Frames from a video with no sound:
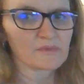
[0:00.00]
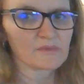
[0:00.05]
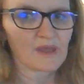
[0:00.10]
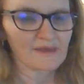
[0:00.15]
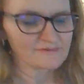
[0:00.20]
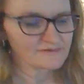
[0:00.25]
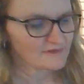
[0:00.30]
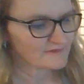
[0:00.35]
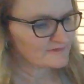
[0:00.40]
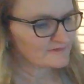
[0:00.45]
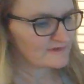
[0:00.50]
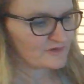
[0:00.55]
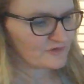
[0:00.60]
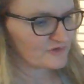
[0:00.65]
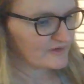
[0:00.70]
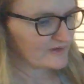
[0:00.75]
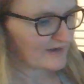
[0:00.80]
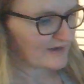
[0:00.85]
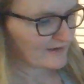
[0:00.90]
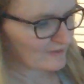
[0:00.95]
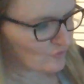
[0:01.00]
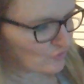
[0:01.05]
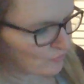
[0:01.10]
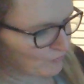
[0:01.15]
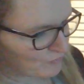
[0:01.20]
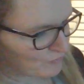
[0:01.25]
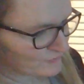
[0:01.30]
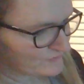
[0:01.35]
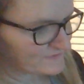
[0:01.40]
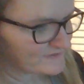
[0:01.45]
As I said, you can add a
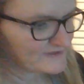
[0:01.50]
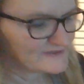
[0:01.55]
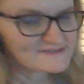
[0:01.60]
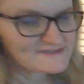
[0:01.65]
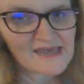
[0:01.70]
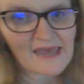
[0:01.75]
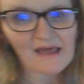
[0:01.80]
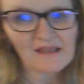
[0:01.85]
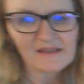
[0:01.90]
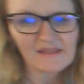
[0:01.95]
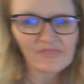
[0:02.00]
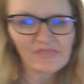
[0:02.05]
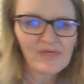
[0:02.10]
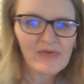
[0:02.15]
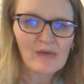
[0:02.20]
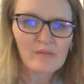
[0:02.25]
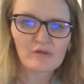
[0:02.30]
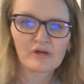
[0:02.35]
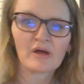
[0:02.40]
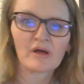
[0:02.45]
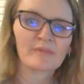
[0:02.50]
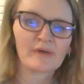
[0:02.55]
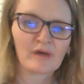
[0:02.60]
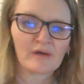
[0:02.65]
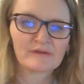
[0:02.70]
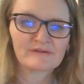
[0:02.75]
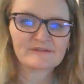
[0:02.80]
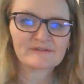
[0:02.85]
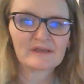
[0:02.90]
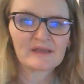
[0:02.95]
lot more detail in there, but I'm
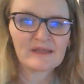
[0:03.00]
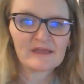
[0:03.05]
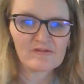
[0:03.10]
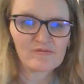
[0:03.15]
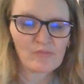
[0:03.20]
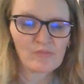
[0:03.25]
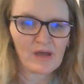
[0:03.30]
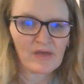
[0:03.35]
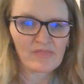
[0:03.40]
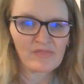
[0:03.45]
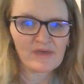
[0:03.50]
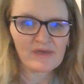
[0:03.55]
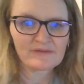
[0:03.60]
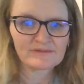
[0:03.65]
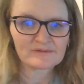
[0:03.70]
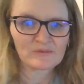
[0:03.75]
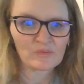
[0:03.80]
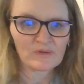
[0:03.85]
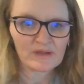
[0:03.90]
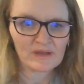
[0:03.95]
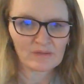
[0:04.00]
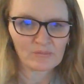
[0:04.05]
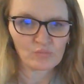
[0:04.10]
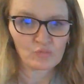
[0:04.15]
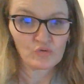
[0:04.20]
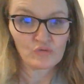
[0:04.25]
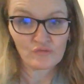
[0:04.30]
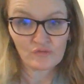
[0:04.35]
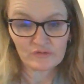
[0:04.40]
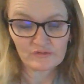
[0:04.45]
going to leave mine there so we can
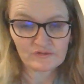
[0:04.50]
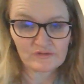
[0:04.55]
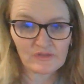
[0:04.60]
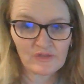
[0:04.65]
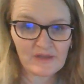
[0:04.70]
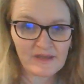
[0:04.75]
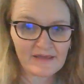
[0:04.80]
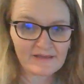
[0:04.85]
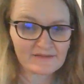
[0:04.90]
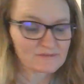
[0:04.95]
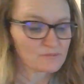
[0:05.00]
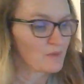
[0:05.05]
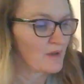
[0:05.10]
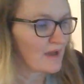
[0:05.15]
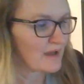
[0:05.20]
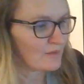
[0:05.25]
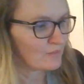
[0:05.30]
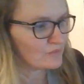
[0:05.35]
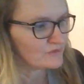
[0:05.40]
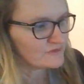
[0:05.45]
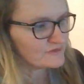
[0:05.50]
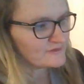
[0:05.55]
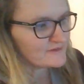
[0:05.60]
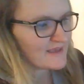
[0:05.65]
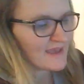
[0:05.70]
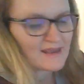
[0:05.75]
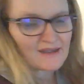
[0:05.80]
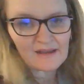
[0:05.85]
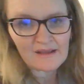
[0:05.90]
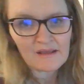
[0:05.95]
move on to the next part, which is
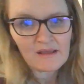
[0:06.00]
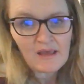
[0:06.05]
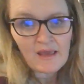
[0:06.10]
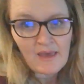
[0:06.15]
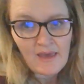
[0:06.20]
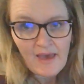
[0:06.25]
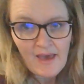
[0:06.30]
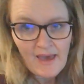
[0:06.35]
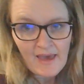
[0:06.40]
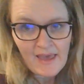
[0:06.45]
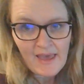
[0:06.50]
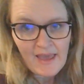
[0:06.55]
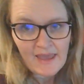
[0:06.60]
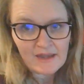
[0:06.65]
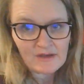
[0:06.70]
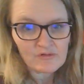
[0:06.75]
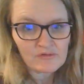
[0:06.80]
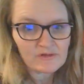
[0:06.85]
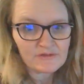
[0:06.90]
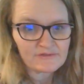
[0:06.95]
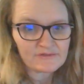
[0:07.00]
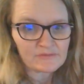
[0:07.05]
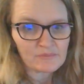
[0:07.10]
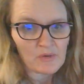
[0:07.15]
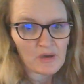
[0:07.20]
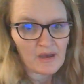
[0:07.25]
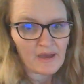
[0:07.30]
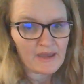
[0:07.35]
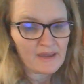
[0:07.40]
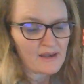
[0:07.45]
adding a
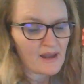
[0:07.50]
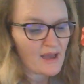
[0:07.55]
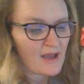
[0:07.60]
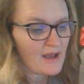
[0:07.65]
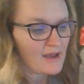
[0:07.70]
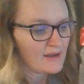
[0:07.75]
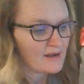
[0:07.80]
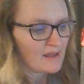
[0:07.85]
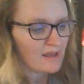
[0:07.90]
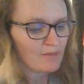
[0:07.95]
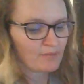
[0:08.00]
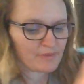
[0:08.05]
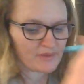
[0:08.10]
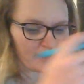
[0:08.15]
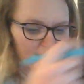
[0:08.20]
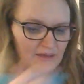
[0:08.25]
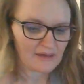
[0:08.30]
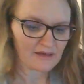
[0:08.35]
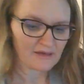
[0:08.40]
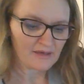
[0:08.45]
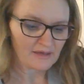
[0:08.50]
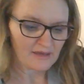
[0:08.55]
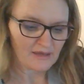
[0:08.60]
henna-inspired art up here.